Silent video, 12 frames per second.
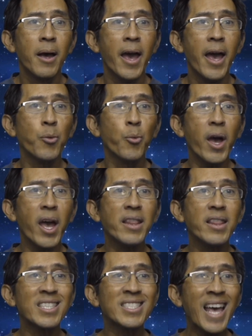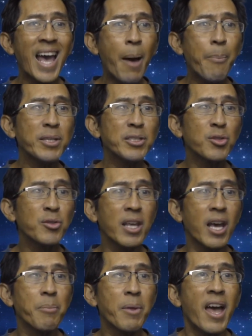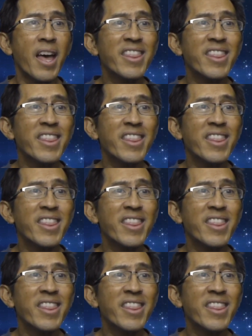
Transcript: And when this happens to them,